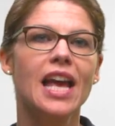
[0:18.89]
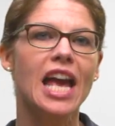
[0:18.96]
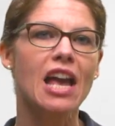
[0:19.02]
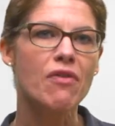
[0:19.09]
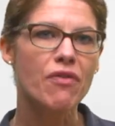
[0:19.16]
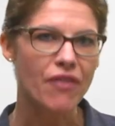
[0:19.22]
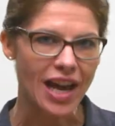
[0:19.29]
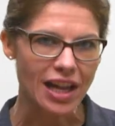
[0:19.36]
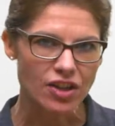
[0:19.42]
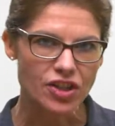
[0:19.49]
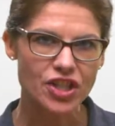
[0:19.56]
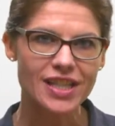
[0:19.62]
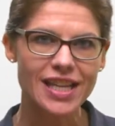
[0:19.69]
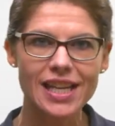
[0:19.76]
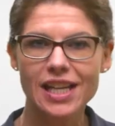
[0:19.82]
A
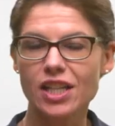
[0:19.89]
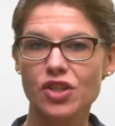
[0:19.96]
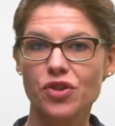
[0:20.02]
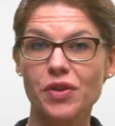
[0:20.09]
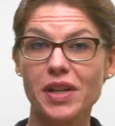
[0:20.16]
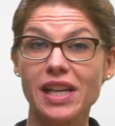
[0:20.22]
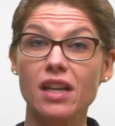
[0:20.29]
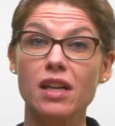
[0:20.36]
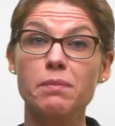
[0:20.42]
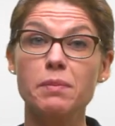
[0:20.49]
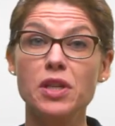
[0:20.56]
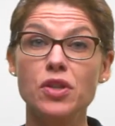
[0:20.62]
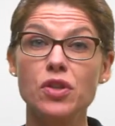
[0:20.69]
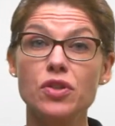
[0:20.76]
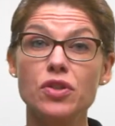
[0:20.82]
phylogenetic tree can
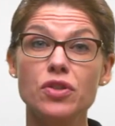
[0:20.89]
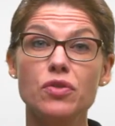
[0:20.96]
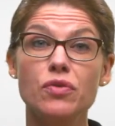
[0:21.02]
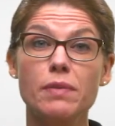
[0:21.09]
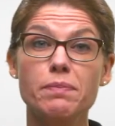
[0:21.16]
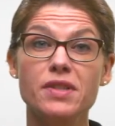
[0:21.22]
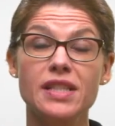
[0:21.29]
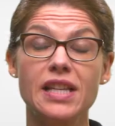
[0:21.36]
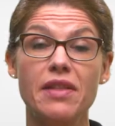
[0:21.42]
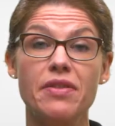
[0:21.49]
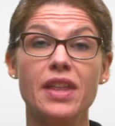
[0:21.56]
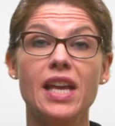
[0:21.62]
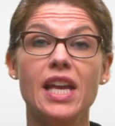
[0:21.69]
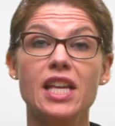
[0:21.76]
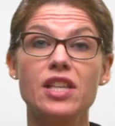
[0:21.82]
be used to represent
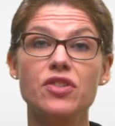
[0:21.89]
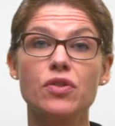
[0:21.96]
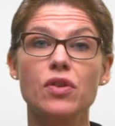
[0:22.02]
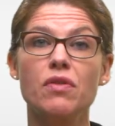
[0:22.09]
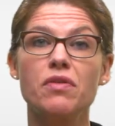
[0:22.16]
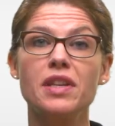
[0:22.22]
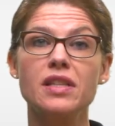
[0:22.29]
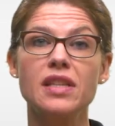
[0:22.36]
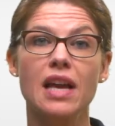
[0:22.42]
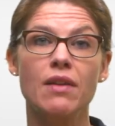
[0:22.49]
the history of these